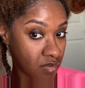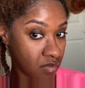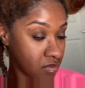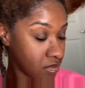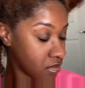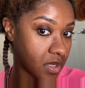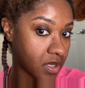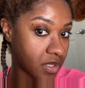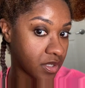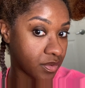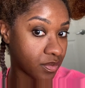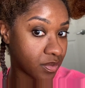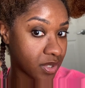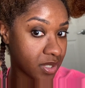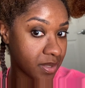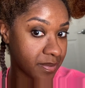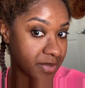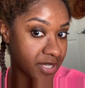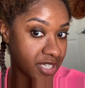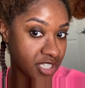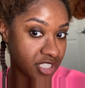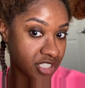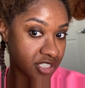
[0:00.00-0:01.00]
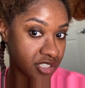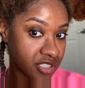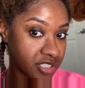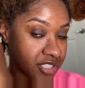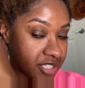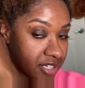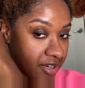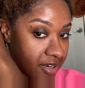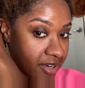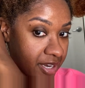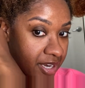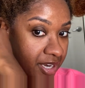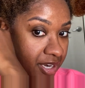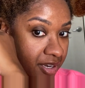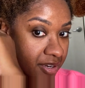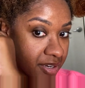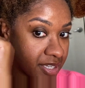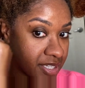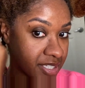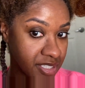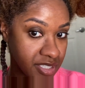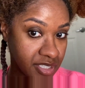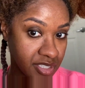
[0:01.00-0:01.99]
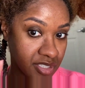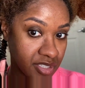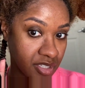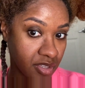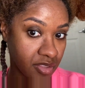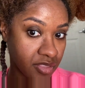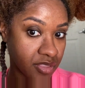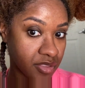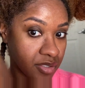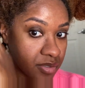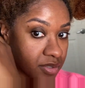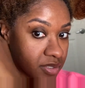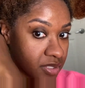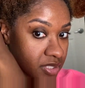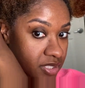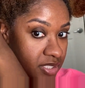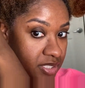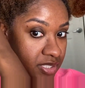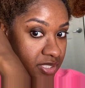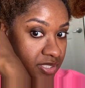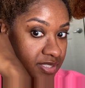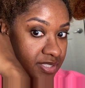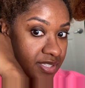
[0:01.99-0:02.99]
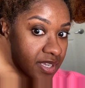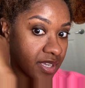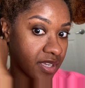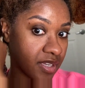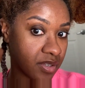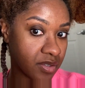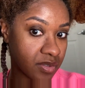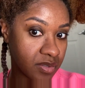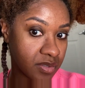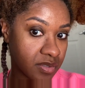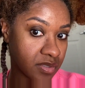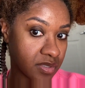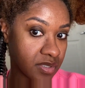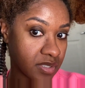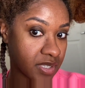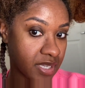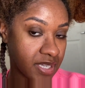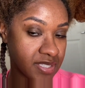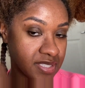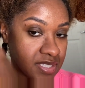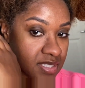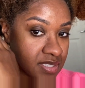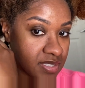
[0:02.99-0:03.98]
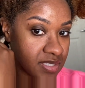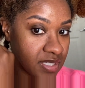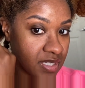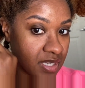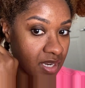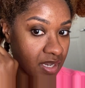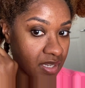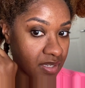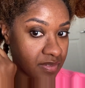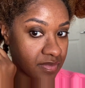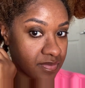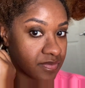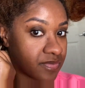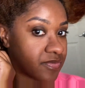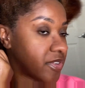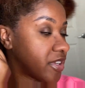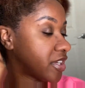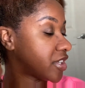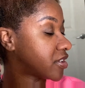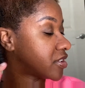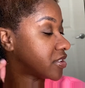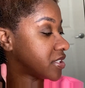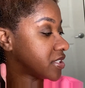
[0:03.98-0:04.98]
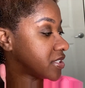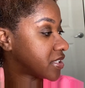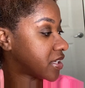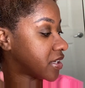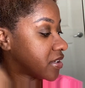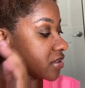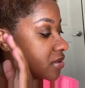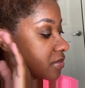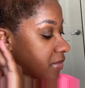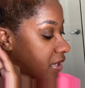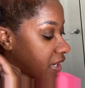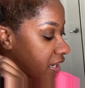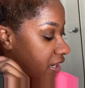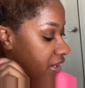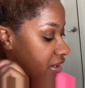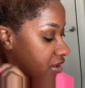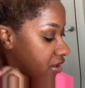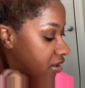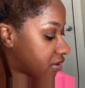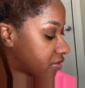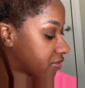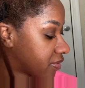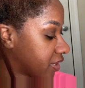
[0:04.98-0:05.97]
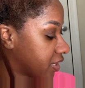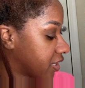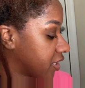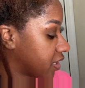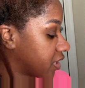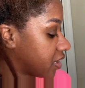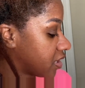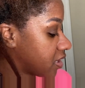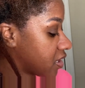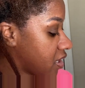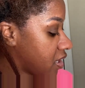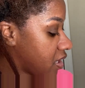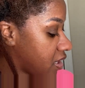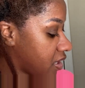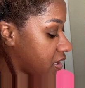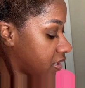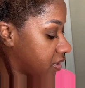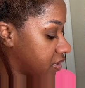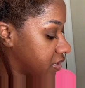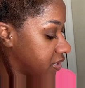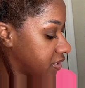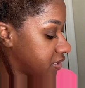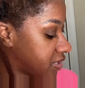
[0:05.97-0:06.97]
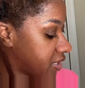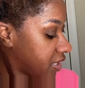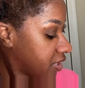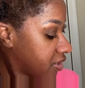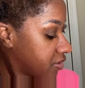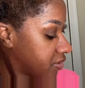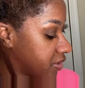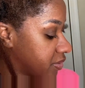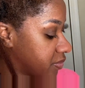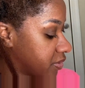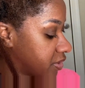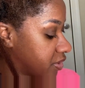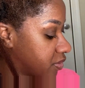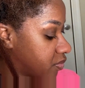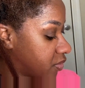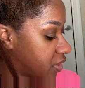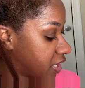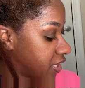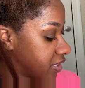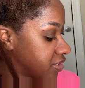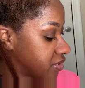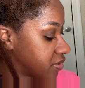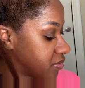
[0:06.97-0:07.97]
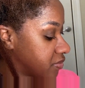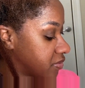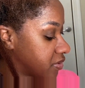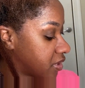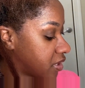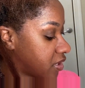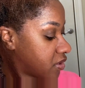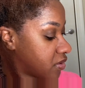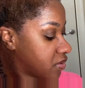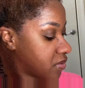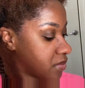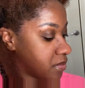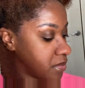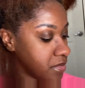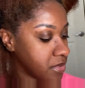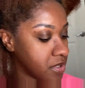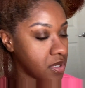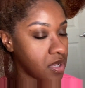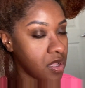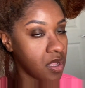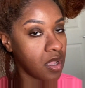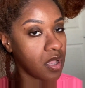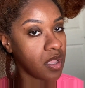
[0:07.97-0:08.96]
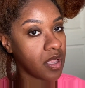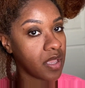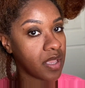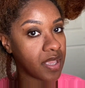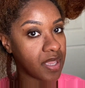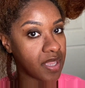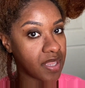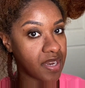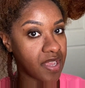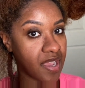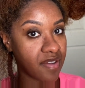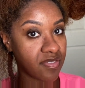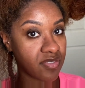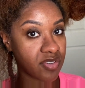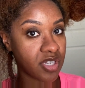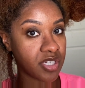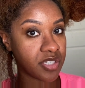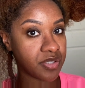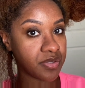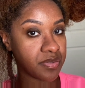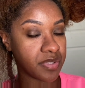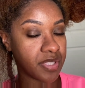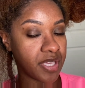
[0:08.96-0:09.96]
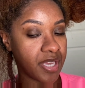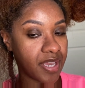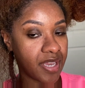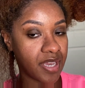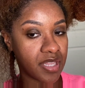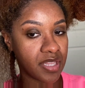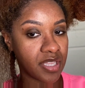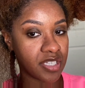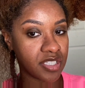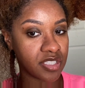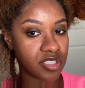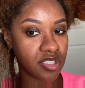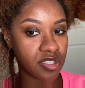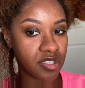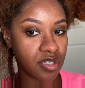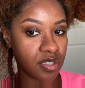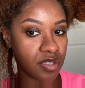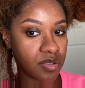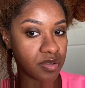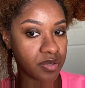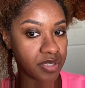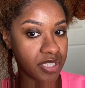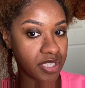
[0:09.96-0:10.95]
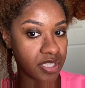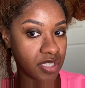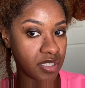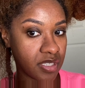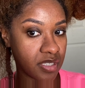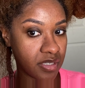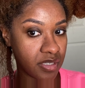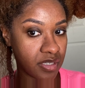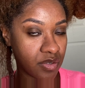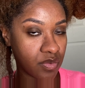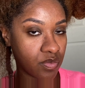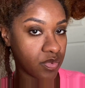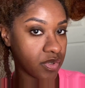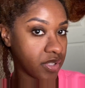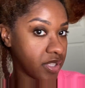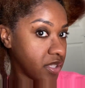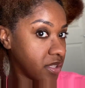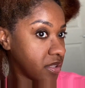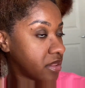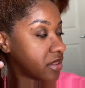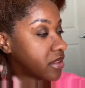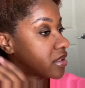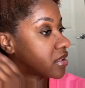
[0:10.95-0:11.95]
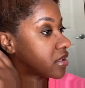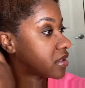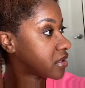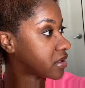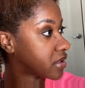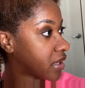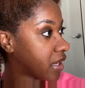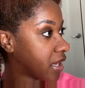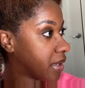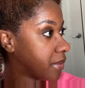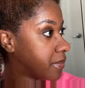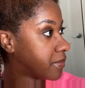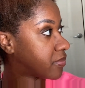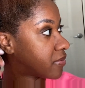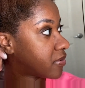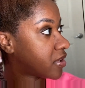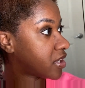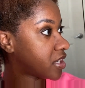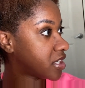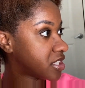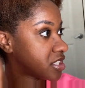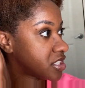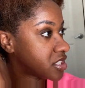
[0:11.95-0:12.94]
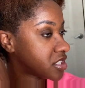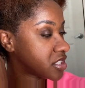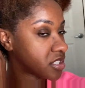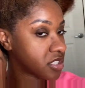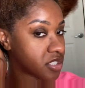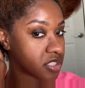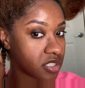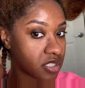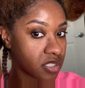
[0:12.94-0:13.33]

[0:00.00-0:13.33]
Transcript: And you want to make sure your hair is thoroughly detangled. As I said, I finger detangled my hair already, detangled it with a wide tooth comb. And after I do that, I like to go in with a brush